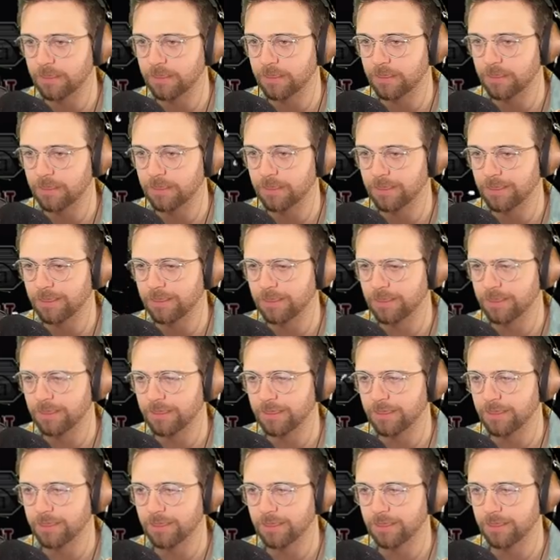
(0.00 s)

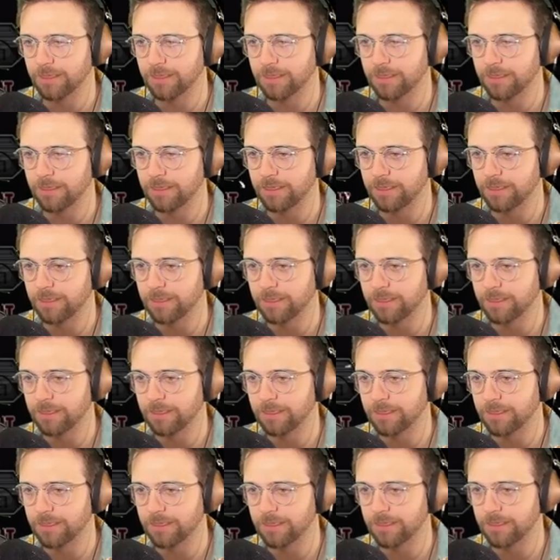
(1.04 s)

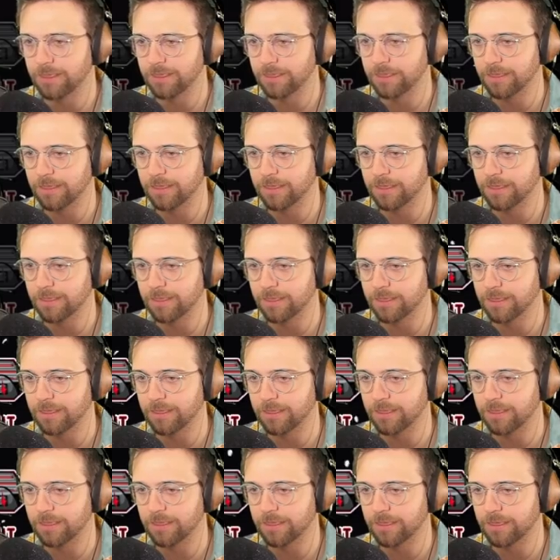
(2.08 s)

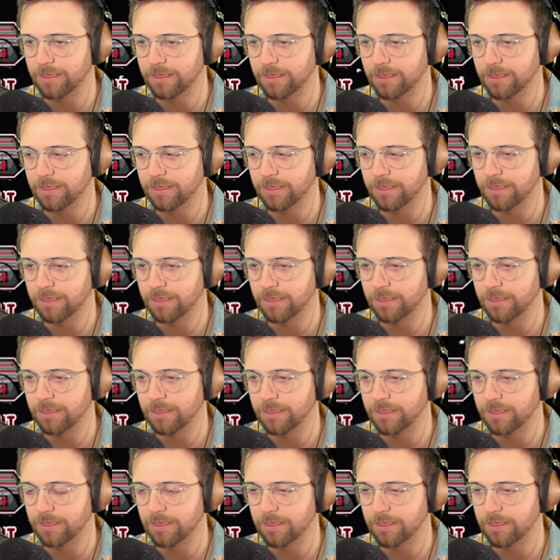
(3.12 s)

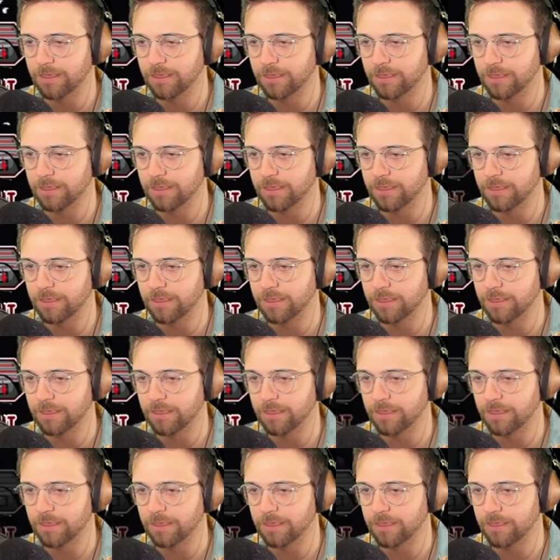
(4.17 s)

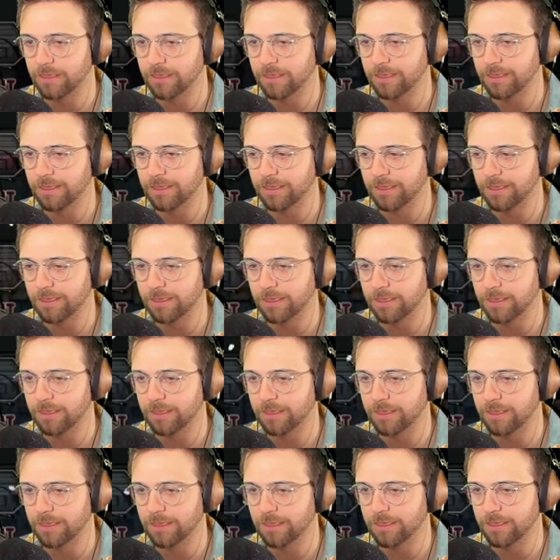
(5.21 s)

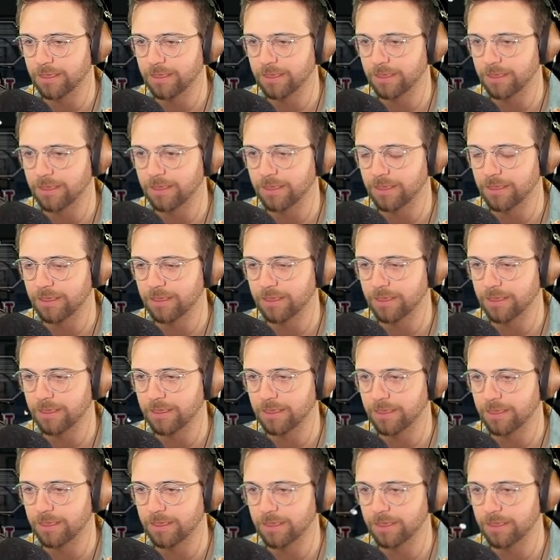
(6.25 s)

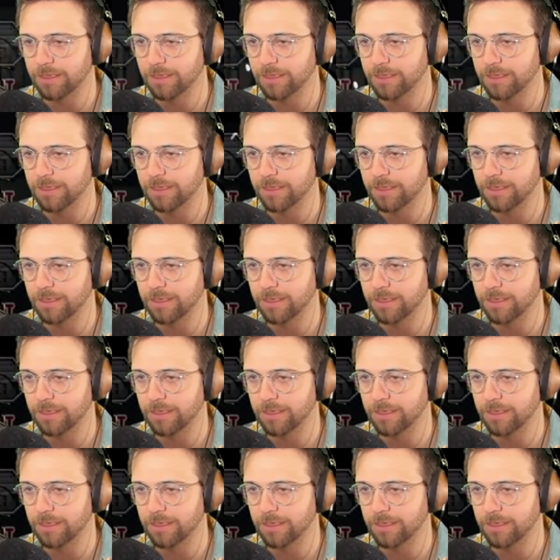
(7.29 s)
[no speech]